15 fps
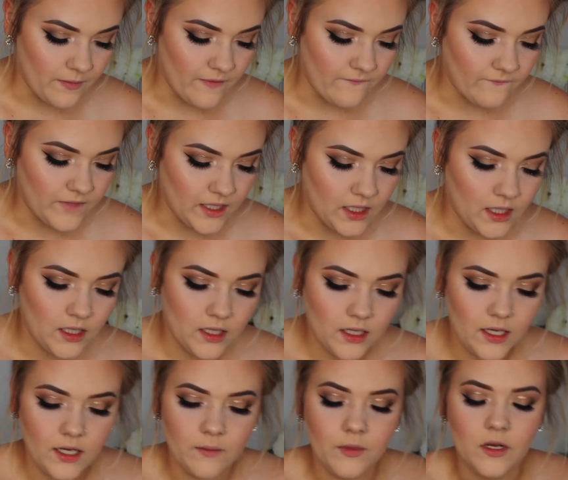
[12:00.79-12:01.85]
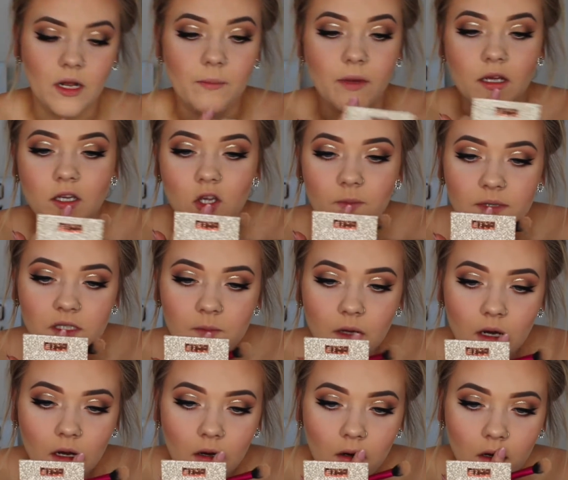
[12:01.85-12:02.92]
my finger and put on my Cupid's
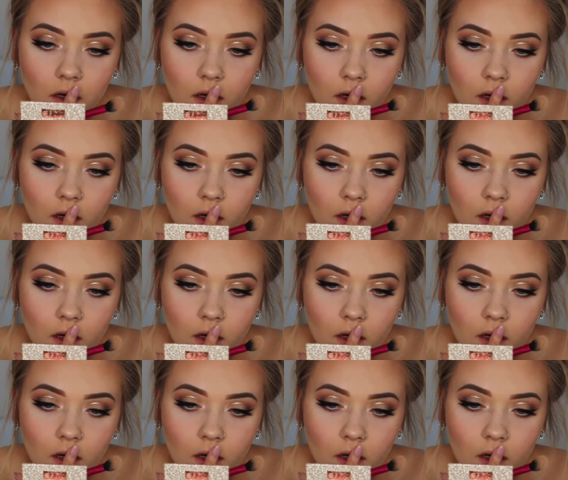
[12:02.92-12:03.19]
bow.